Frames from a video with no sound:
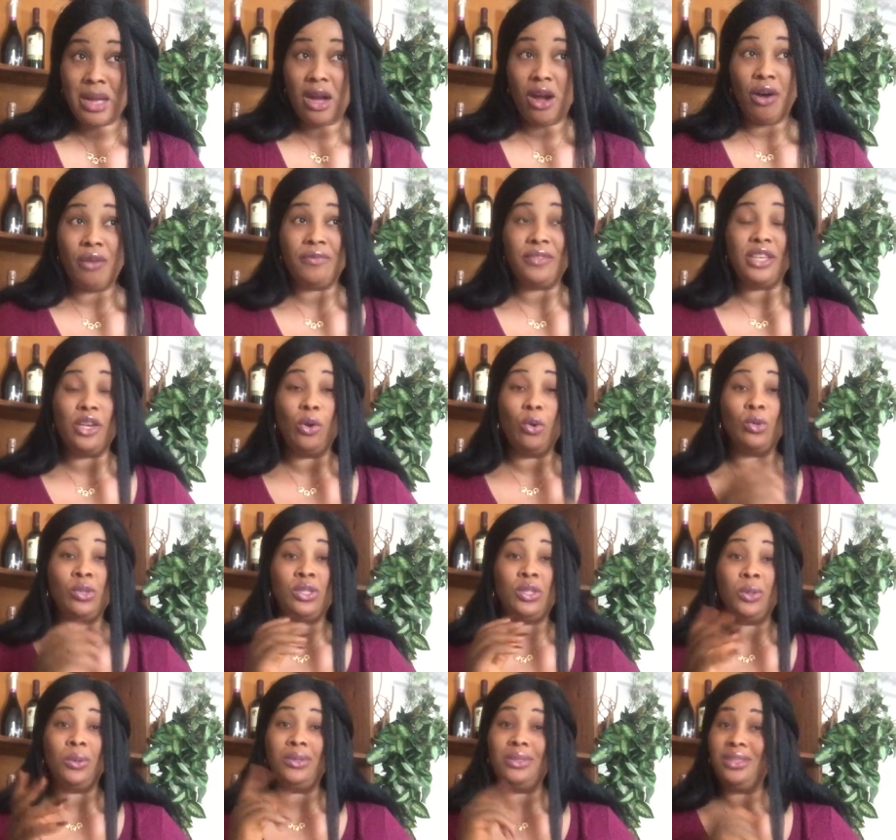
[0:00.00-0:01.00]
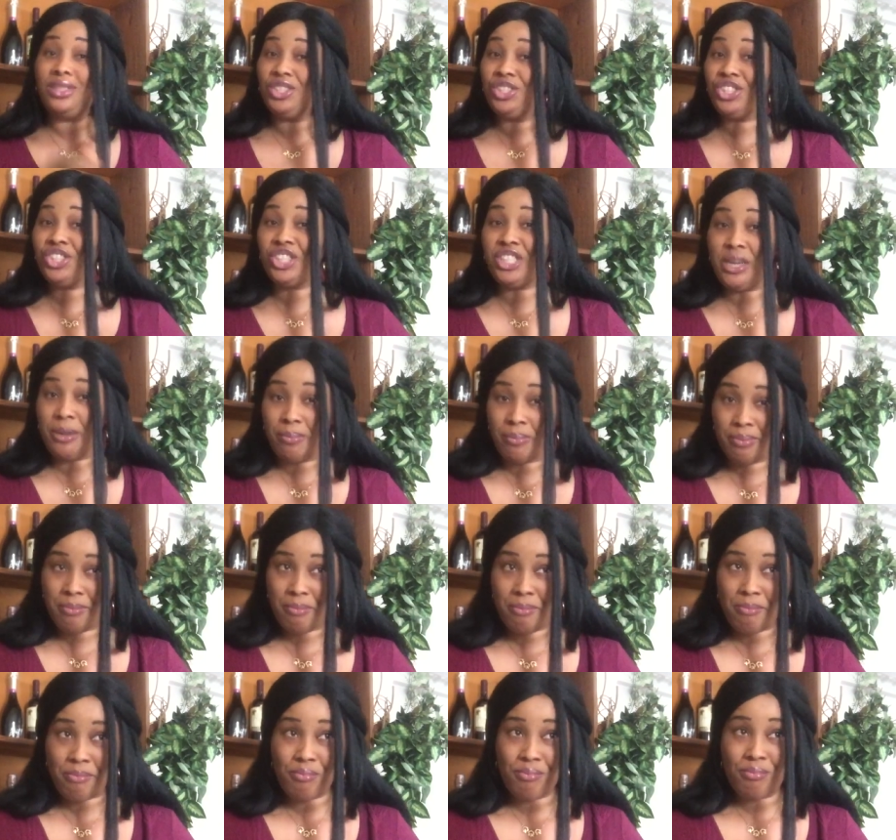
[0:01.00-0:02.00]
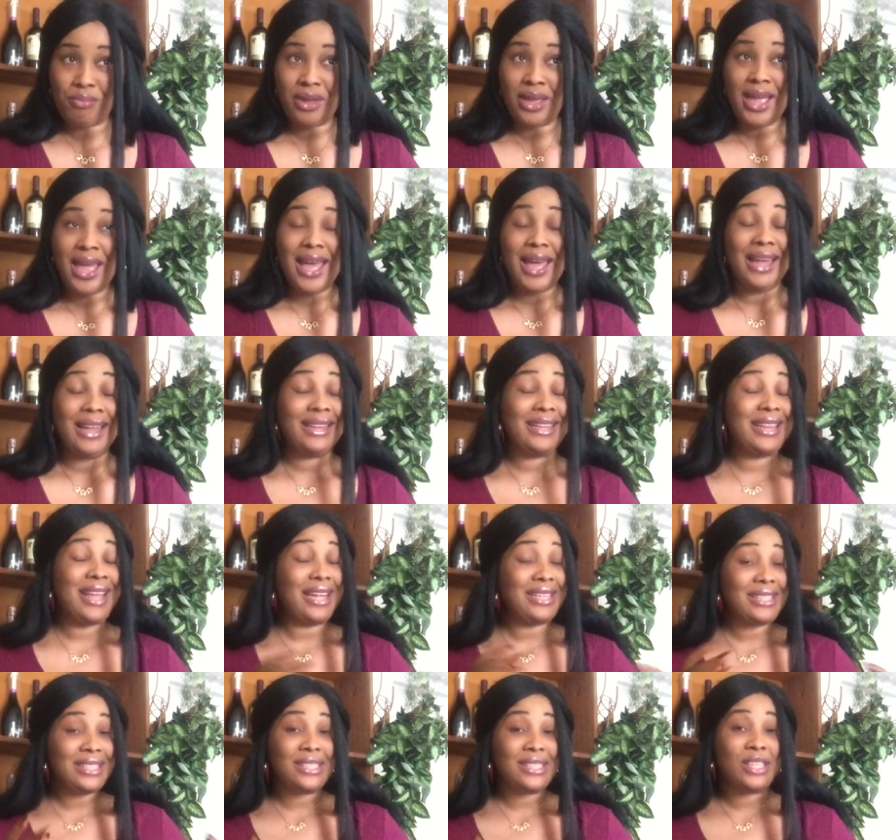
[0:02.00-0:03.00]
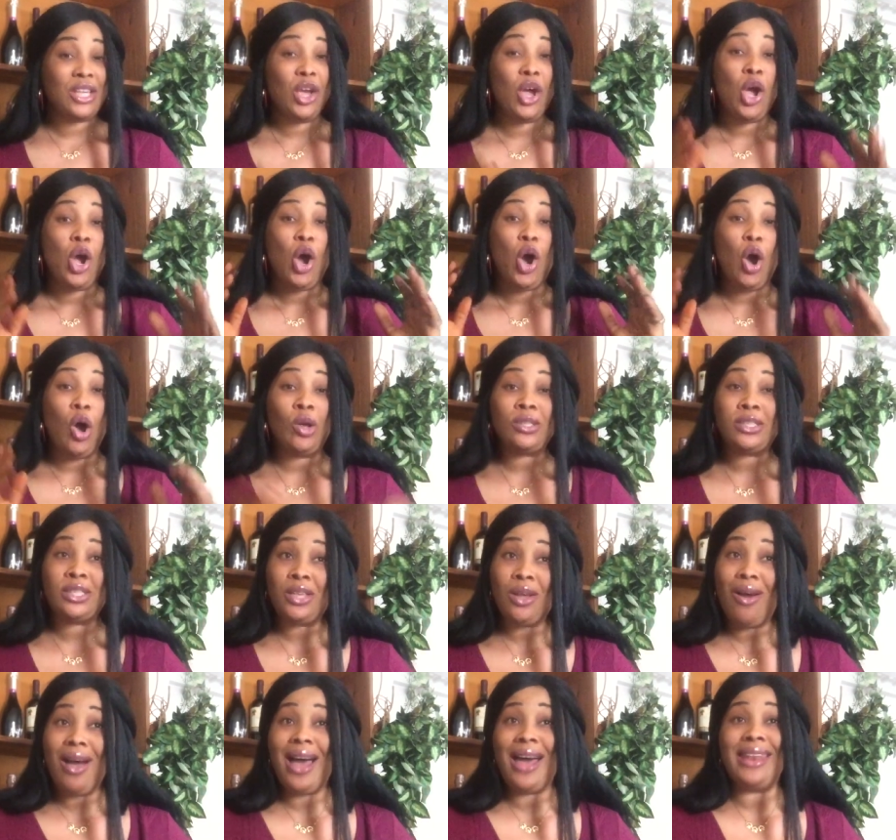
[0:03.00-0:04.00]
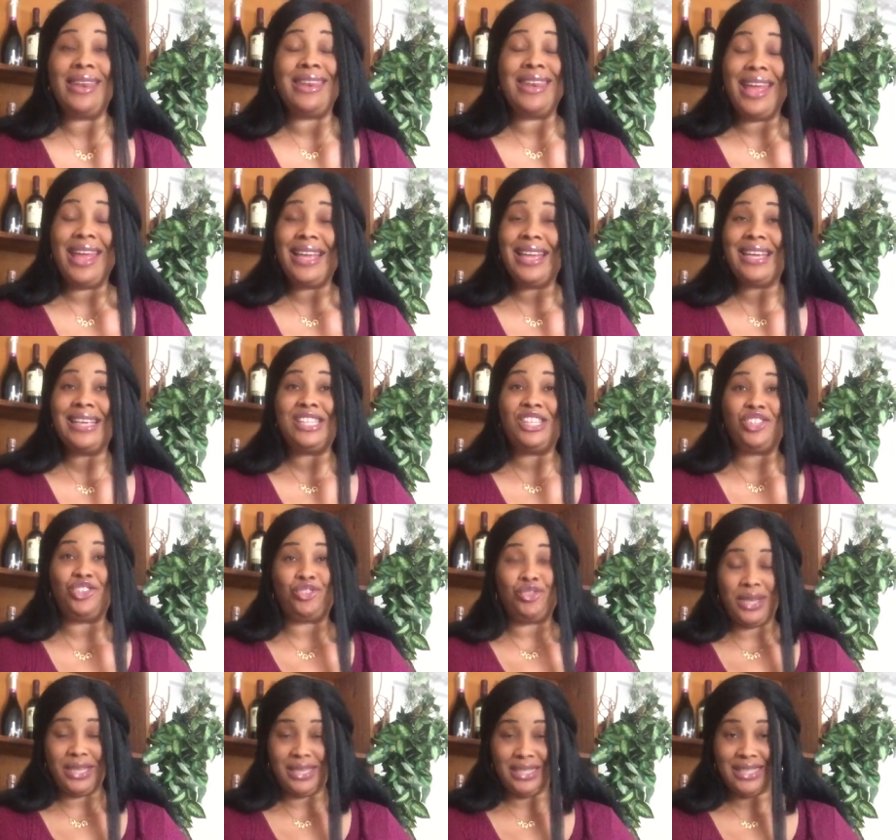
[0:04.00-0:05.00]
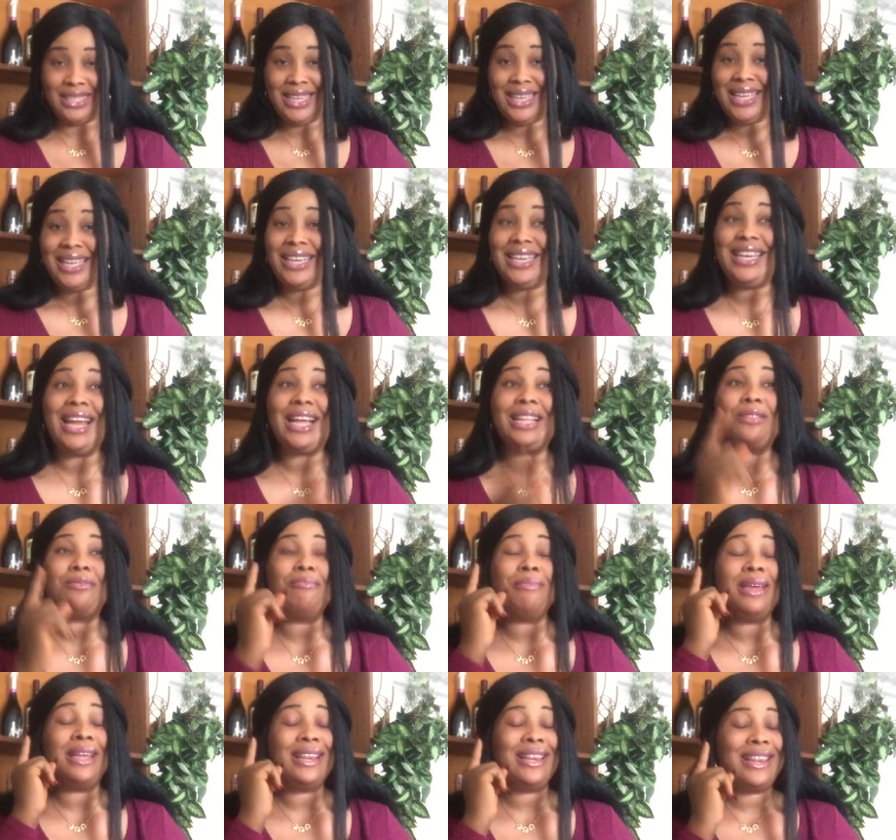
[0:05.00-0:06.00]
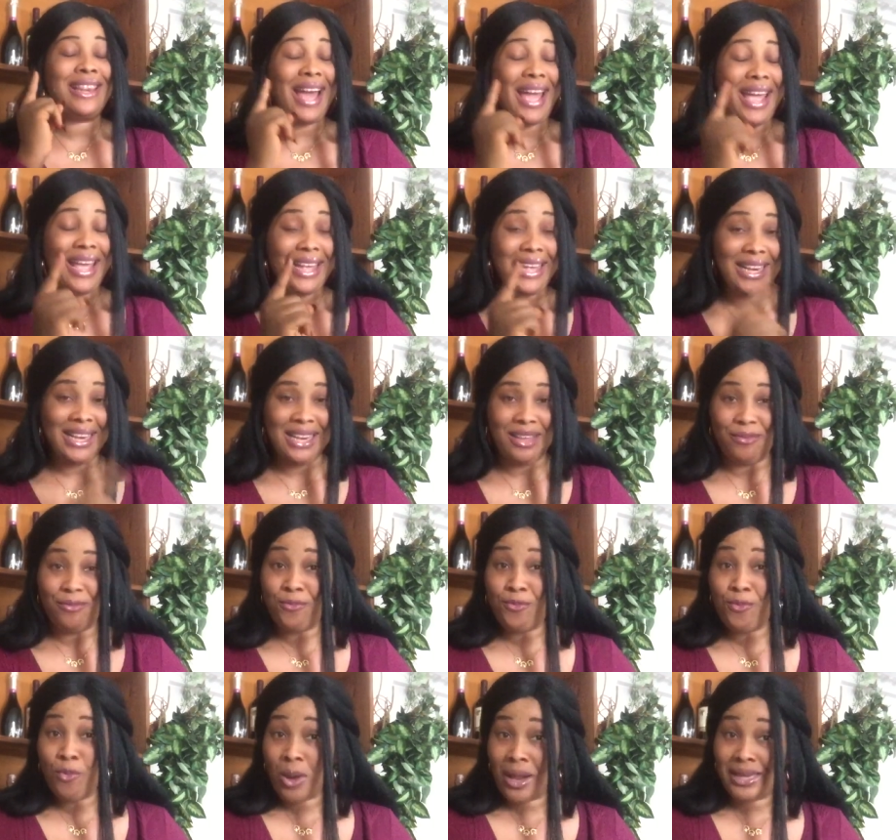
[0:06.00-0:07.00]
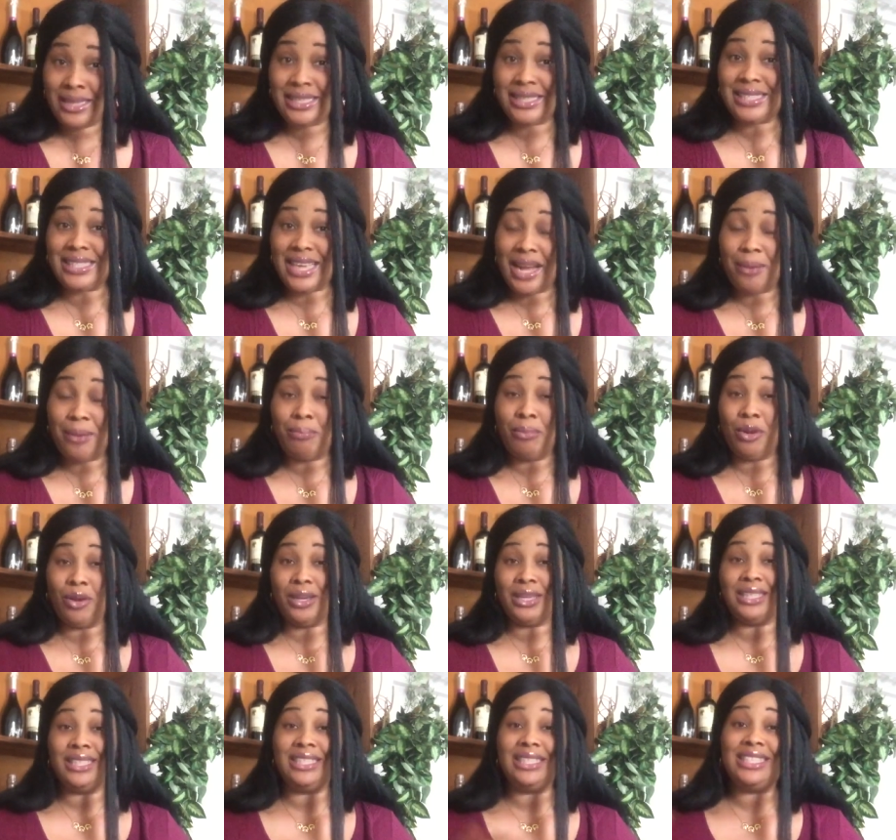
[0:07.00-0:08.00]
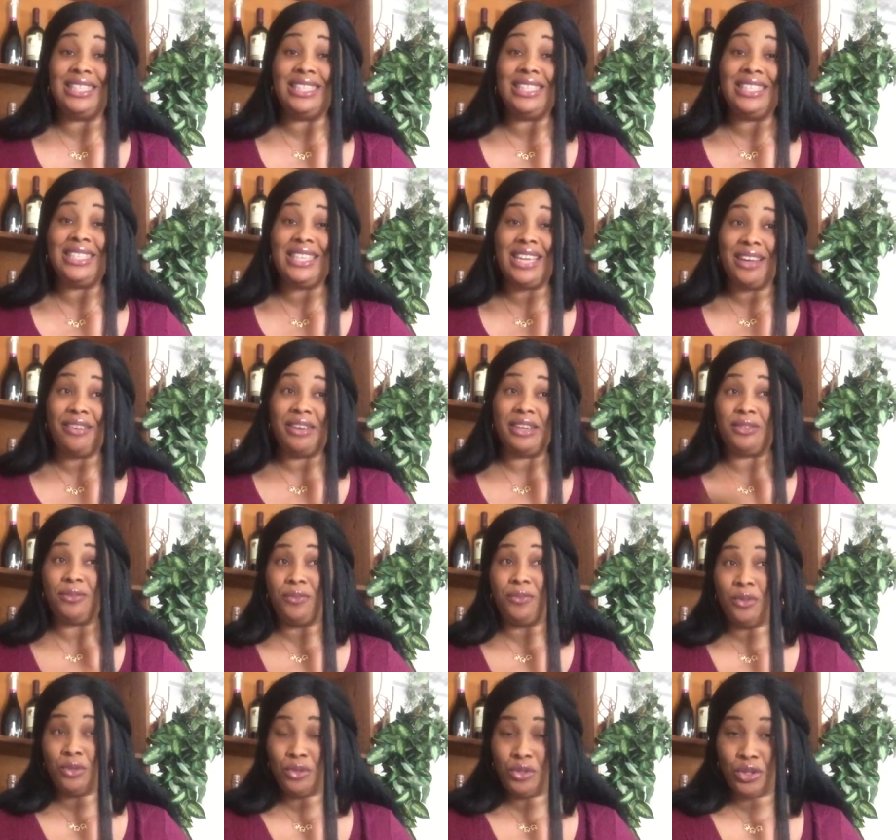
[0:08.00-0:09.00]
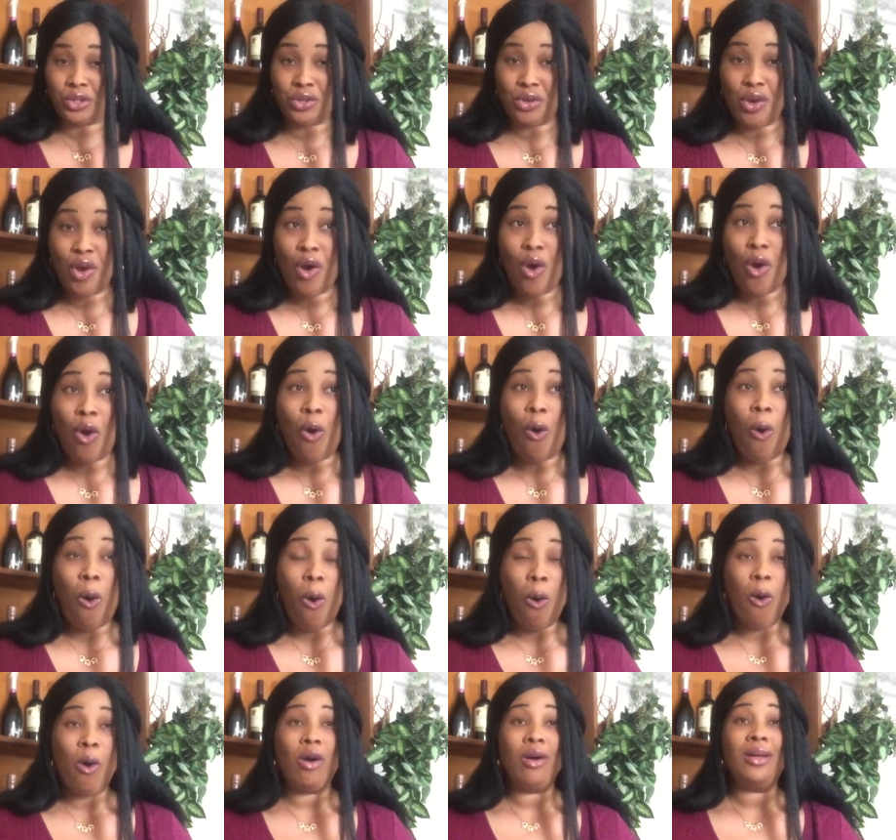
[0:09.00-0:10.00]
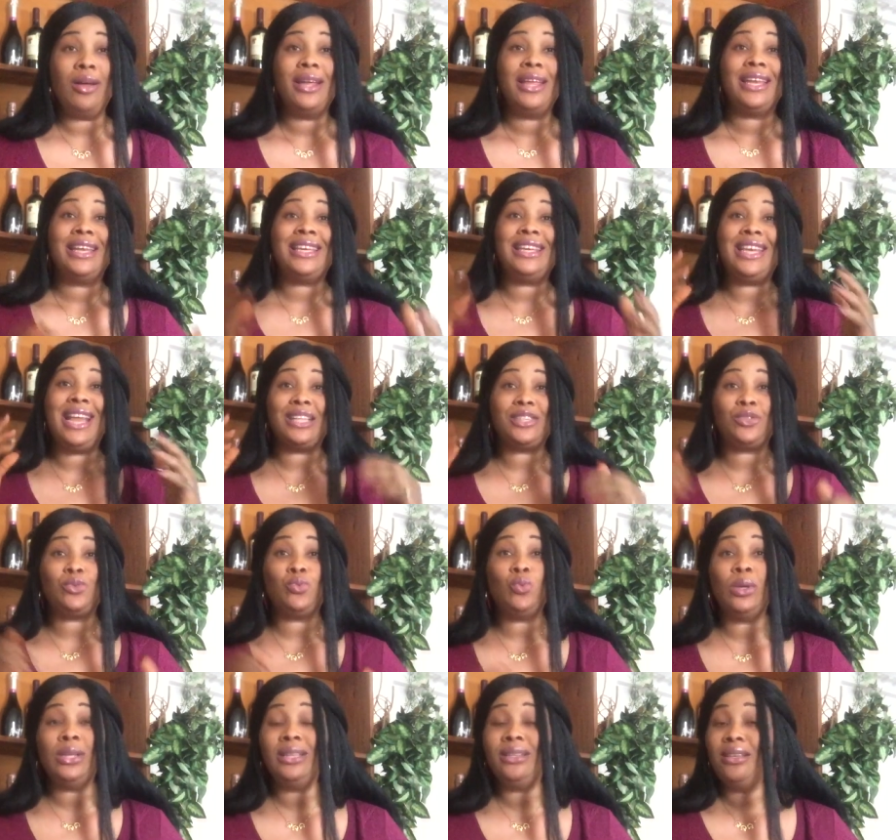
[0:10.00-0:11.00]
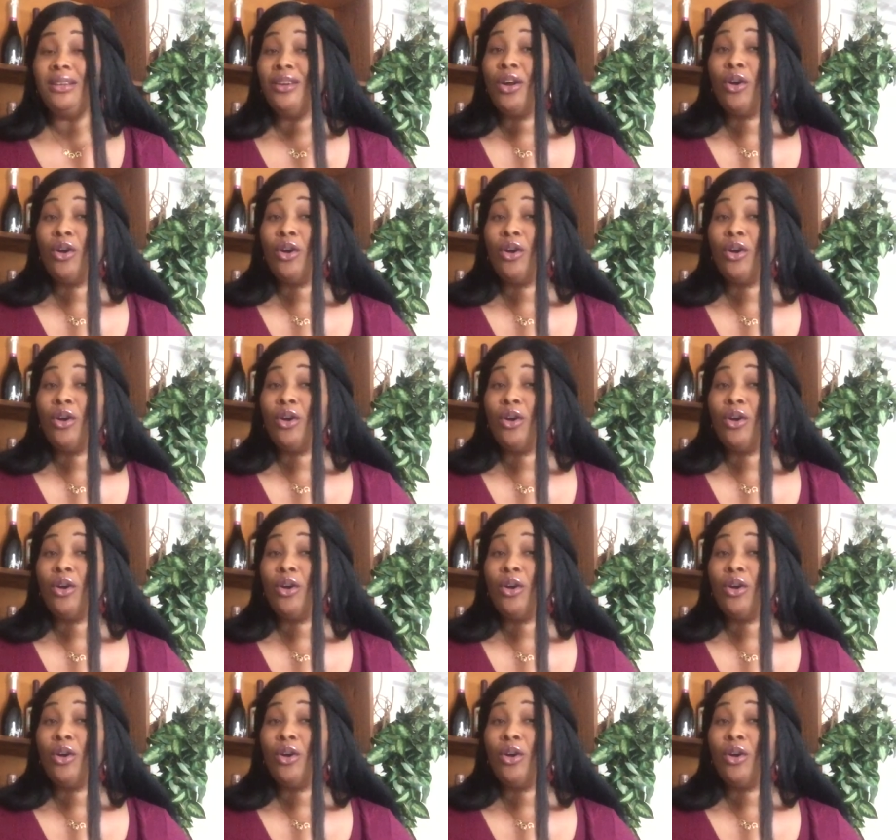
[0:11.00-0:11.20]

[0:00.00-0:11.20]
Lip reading: of the ozone ship. That is OZO and NENGI's traits that may likely fuel the tabloid in the nearest future, or that will